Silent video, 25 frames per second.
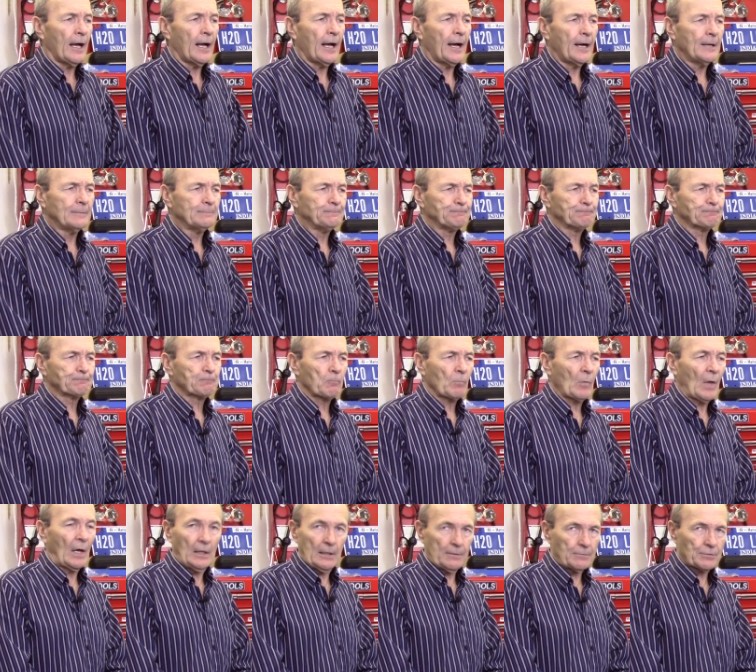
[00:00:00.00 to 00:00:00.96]
Um,
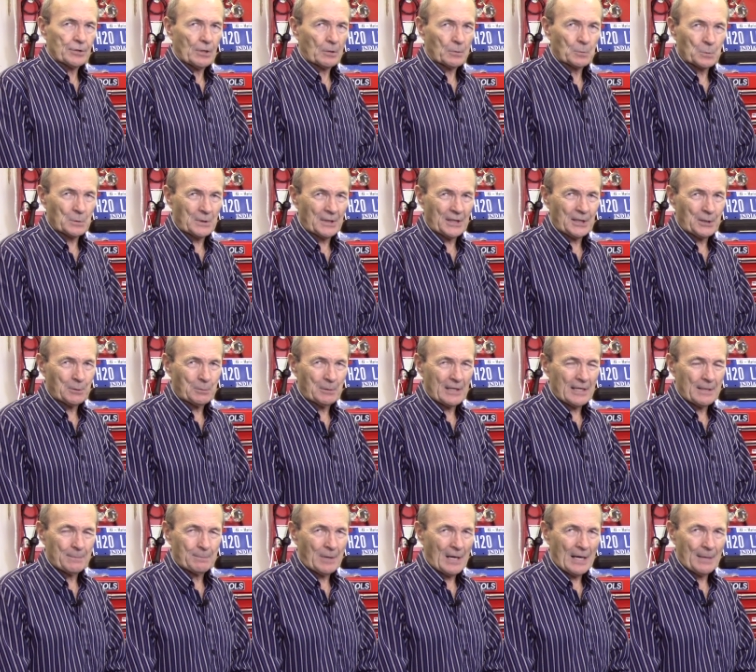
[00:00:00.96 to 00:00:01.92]
and it was a really,
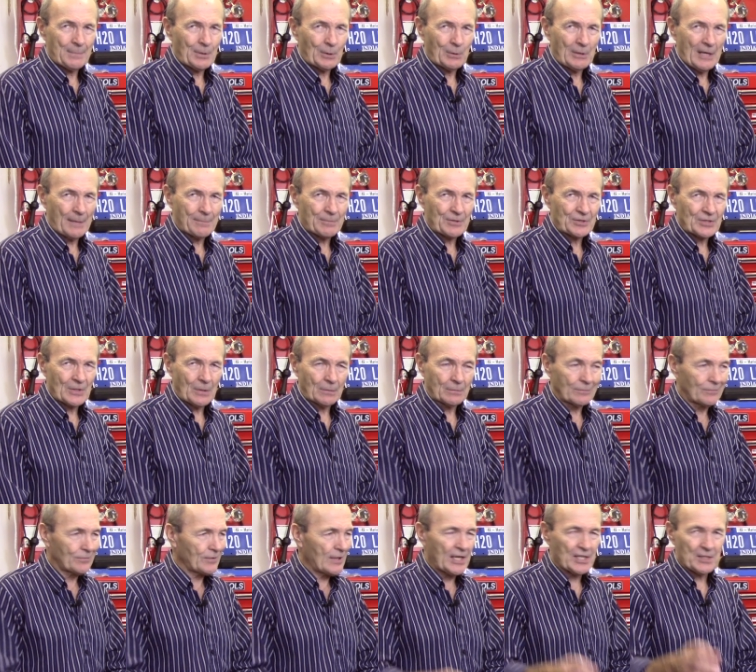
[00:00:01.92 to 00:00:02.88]
really popular
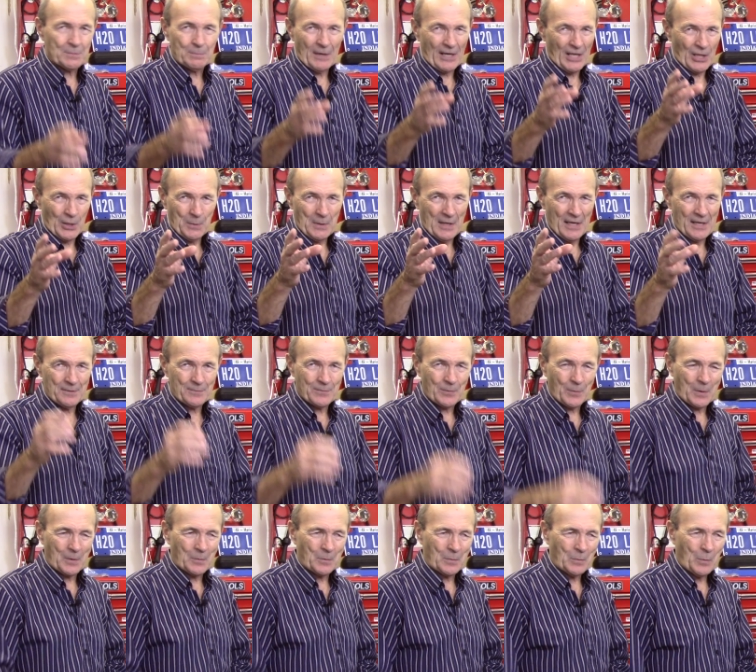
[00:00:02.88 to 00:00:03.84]
episode. Thanks, by the way,
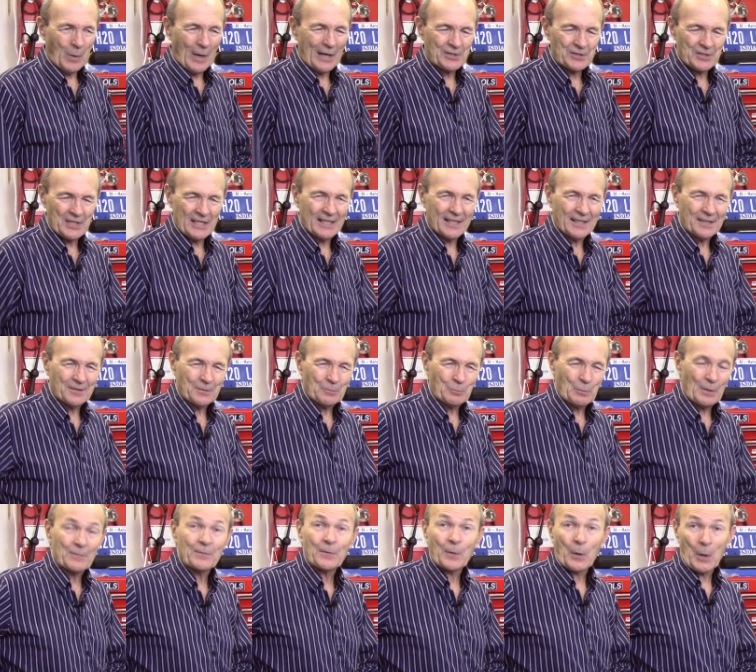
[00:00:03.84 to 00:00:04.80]
for watching
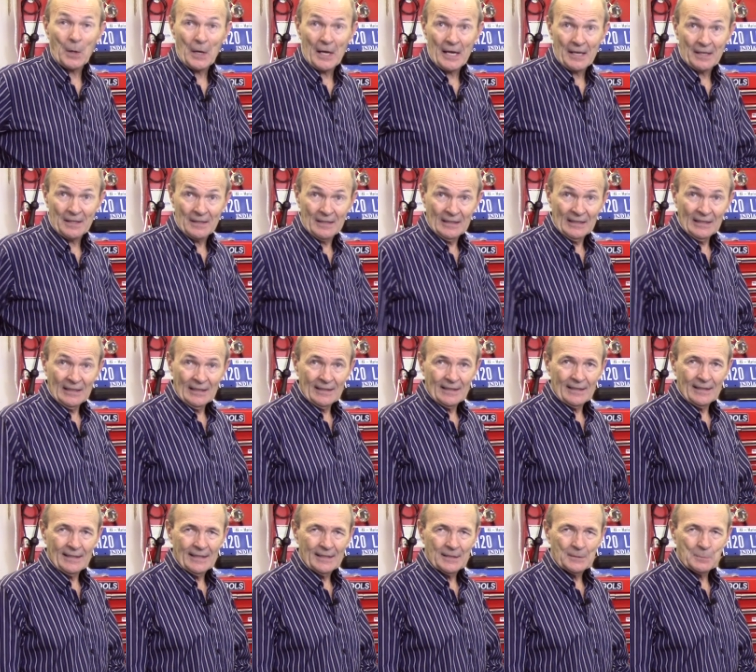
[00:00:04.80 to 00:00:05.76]
and referring
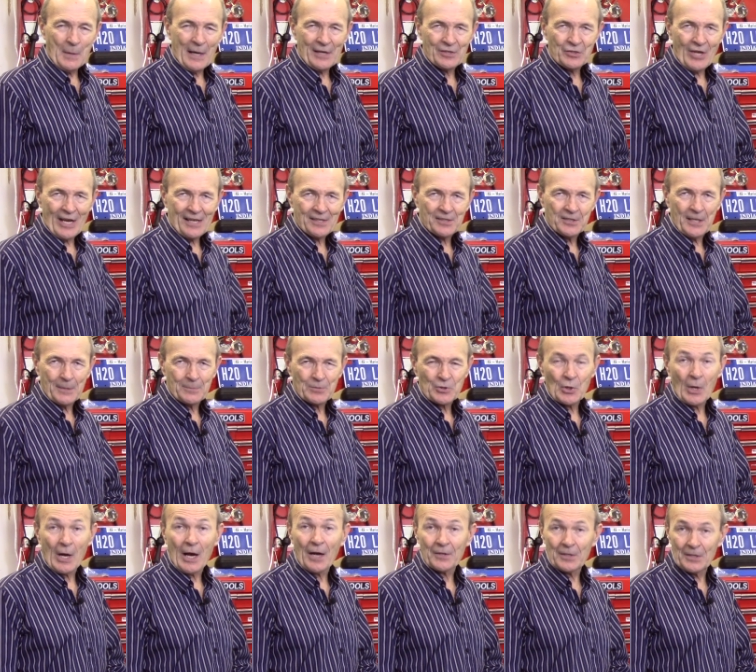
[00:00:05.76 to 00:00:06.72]
uh, my tech tips
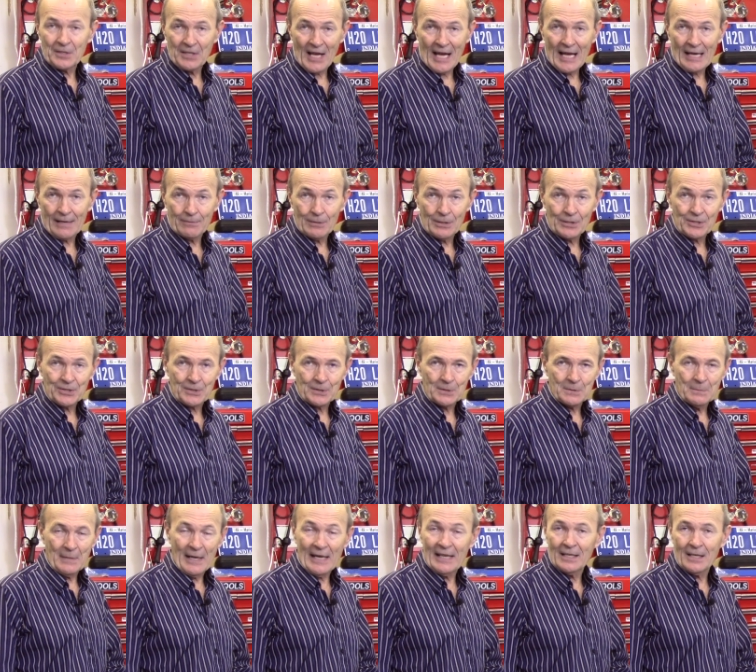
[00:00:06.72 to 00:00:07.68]
to other divers
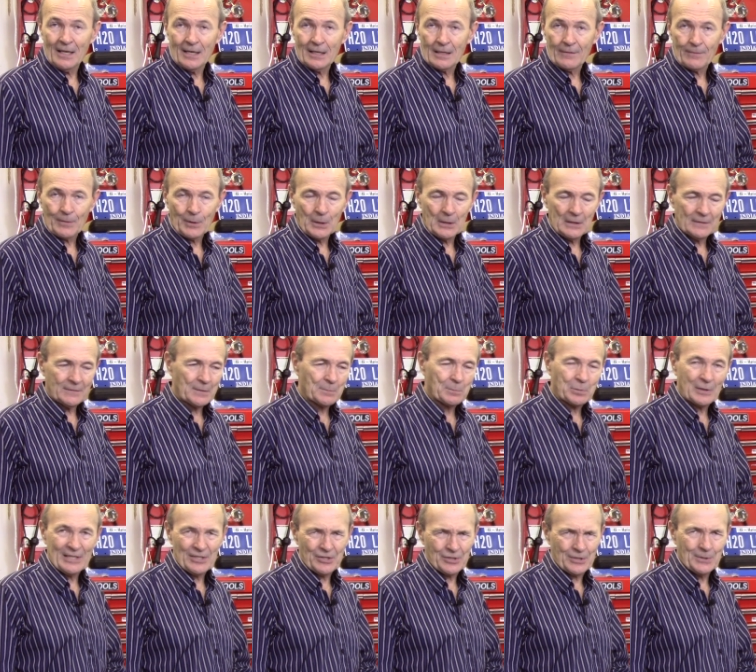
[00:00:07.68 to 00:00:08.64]
who may not have heard of
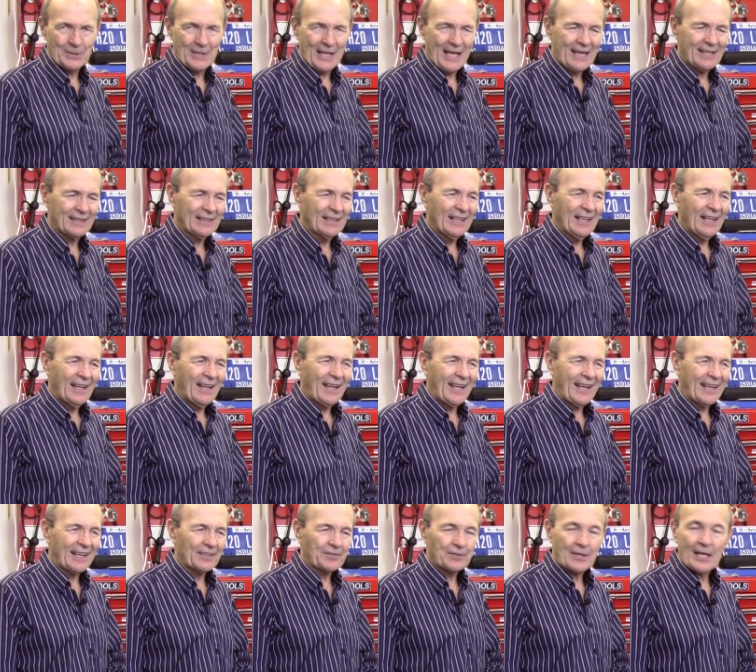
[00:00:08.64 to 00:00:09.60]
it. Please do that.
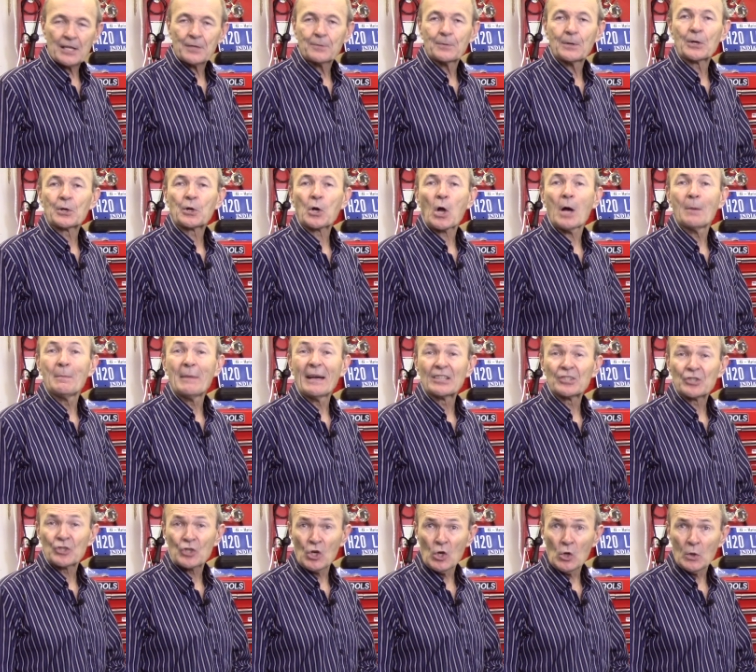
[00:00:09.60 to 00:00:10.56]
And thanks for your
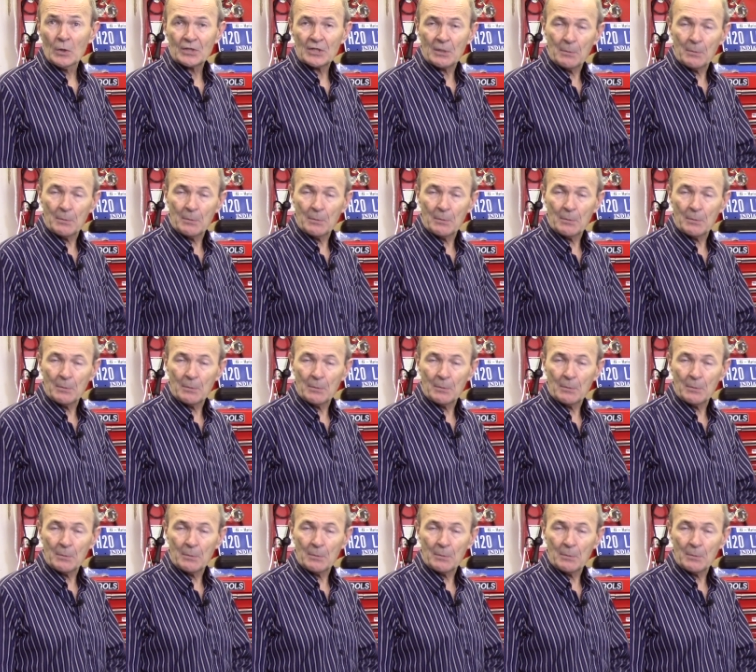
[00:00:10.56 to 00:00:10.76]
comments too.